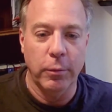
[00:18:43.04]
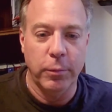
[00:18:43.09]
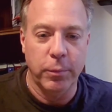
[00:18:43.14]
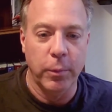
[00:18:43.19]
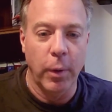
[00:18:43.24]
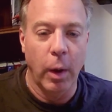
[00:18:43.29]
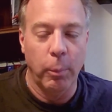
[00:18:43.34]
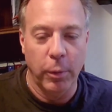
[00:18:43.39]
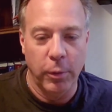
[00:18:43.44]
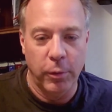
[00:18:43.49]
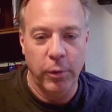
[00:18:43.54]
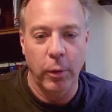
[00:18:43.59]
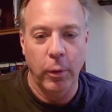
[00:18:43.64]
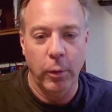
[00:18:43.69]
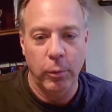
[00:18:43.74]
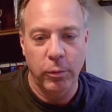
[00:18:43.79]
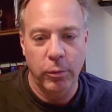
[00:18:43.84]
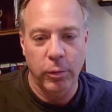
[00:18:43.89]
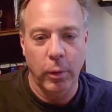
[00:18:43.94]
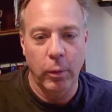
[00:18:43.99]
number 2.
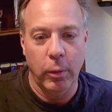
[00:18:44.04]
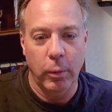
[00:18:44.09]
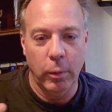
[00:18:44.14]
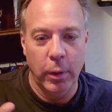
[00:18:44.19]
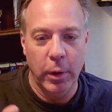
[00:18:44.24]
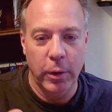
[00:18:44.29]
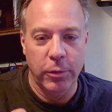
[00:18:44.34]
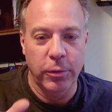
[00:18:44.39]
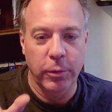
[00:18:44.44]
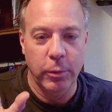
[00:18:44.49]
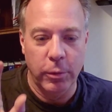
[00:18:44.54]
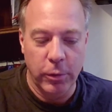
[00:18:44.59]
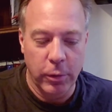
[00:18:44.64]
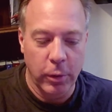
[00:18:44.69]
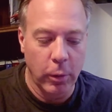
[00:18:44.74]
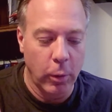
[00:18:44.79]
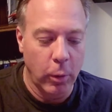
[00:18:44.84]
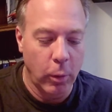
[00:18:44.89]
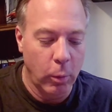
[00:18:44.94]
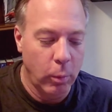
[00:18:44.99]
So issue
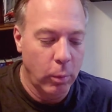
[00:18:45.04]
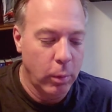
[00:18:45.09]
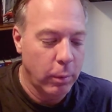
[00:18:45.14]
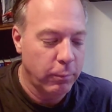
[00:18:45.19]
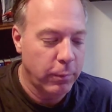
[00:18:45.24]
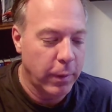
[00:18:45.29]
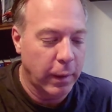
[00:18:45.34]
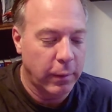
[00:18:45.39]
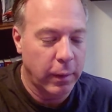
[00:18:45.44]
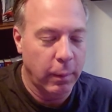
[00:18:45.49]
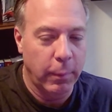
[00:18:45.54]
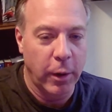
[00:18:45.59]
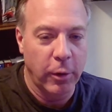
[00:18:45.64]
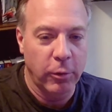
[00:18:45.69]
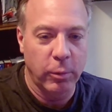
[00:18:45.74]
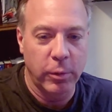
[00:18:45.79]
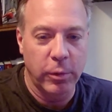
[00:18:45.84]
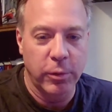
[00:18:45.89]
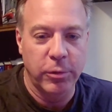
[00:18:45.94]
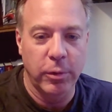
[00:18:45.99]
2, in fact, I might as
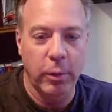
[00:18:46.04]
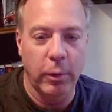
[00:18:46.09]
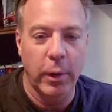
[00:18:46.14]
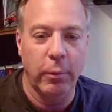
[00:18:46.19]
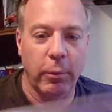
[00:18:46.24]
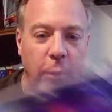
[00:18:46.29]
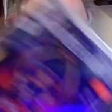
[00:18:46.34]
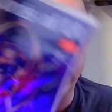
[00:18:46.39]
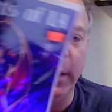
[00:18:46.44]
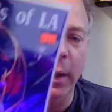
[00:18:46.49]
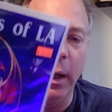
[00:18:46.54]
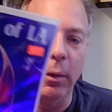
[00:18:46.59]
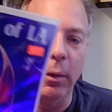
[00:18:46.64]
well just show that right now.